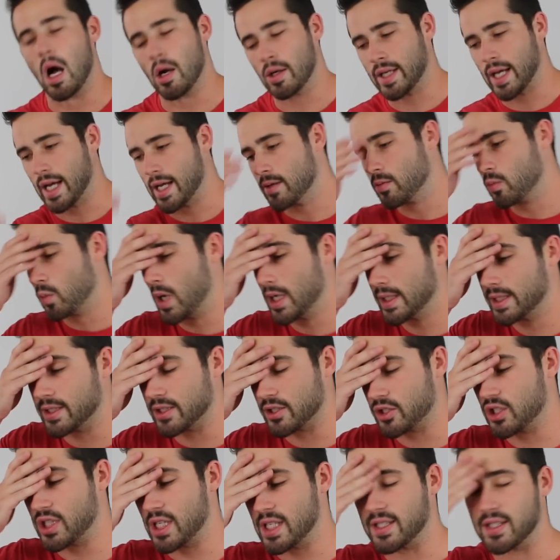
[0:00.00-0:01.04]
Okay, what
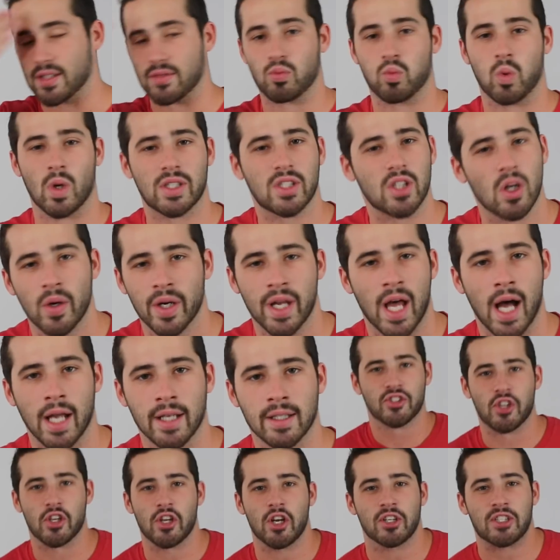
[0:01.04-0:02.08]
the Jesus, what's going
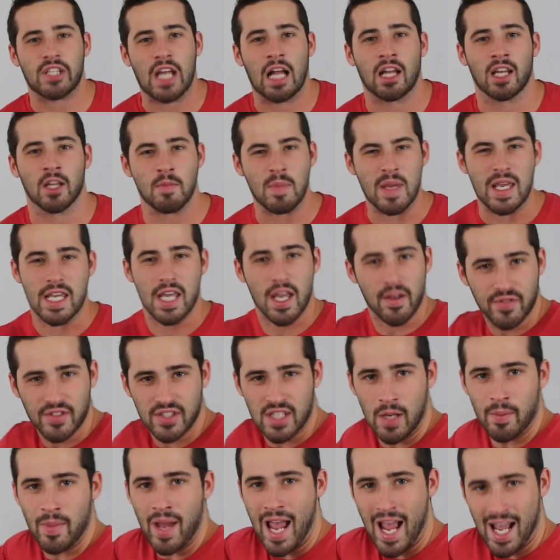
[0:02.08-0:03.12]
on? So you're telling me if
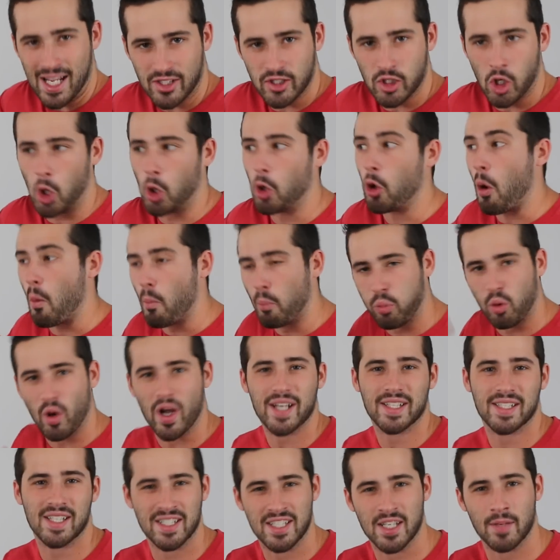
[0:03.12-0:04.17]
some asshole
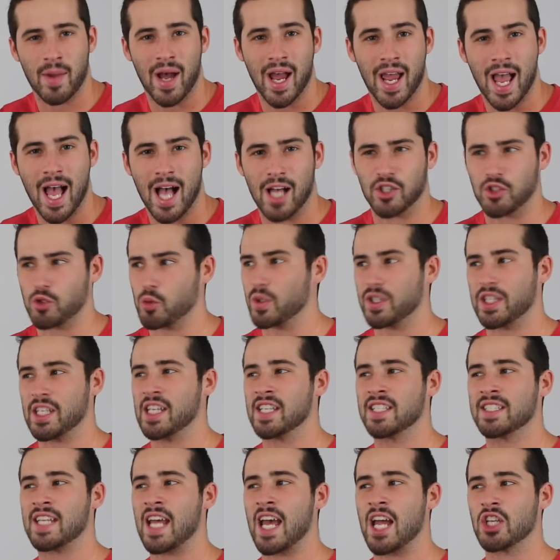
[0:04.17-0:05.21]
breaks into my house with
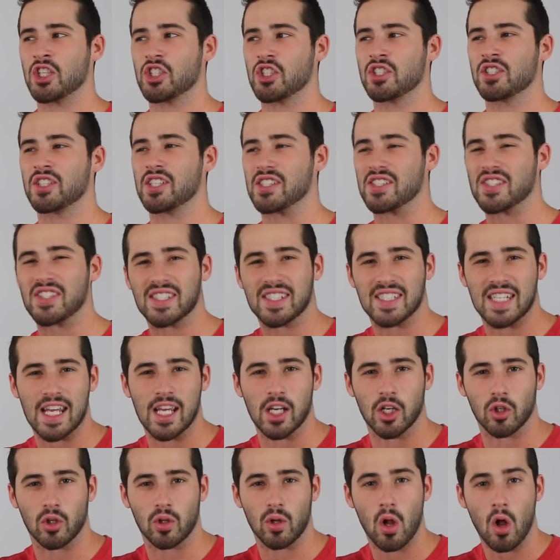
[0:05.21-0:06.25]
the intention to
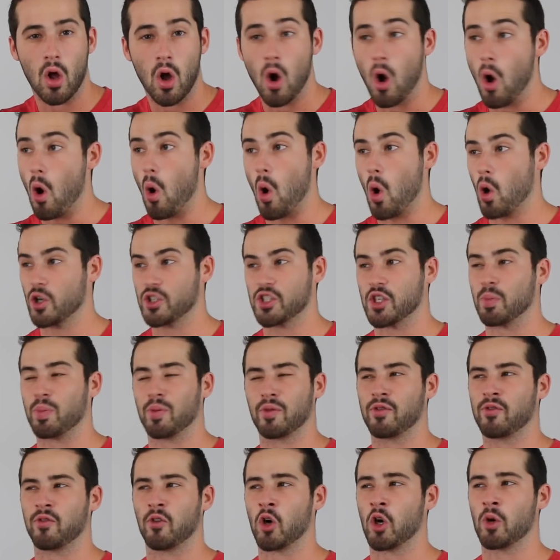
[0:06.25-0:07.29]
steal or to
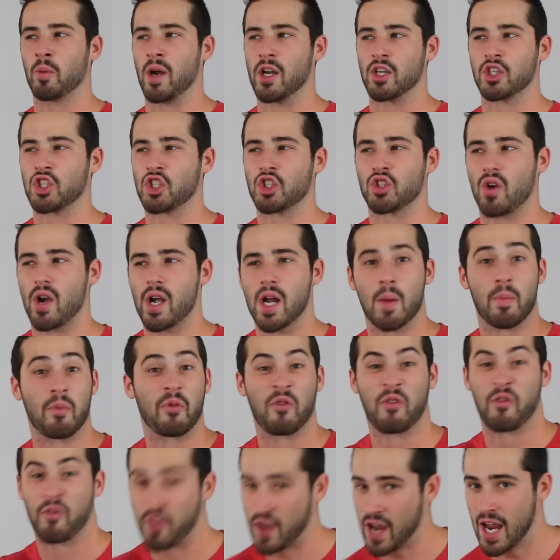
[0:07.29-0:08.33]
perform a straight up
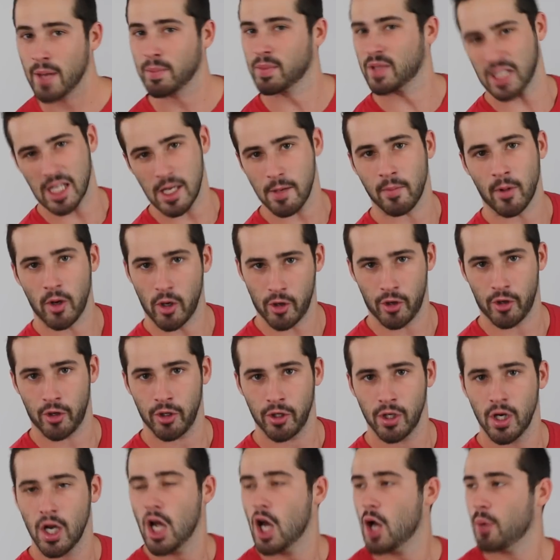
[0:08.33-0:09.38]
family
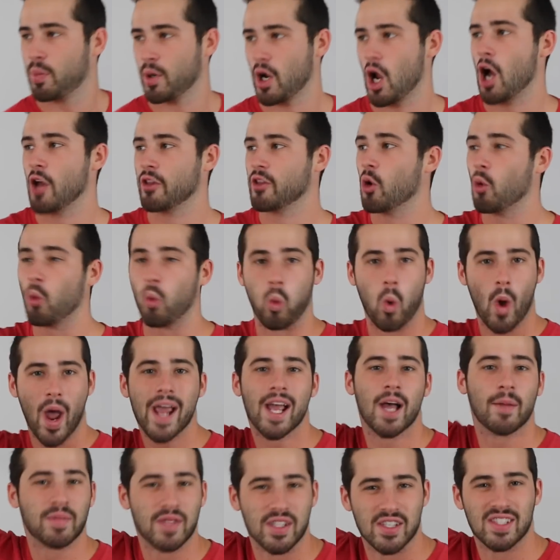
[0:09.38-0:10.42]
murder, but on the
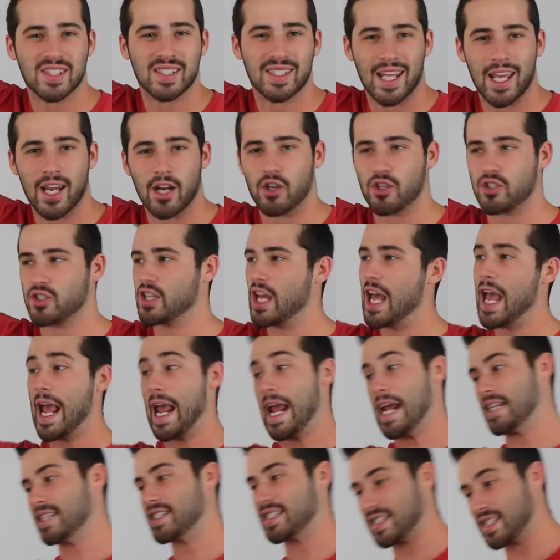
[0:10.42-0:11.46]
way up the stairs,
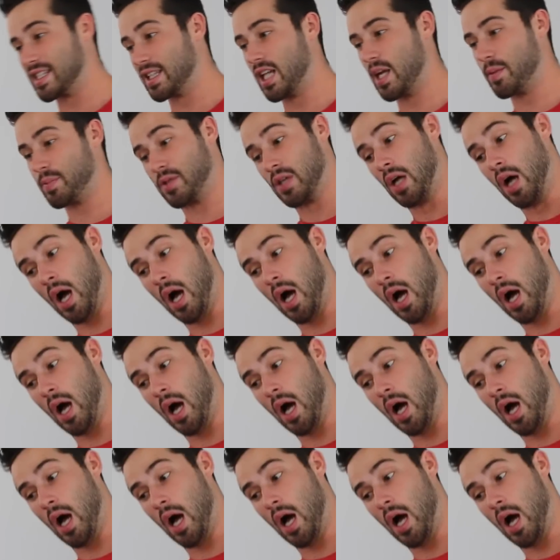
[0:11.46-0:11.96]
he slips,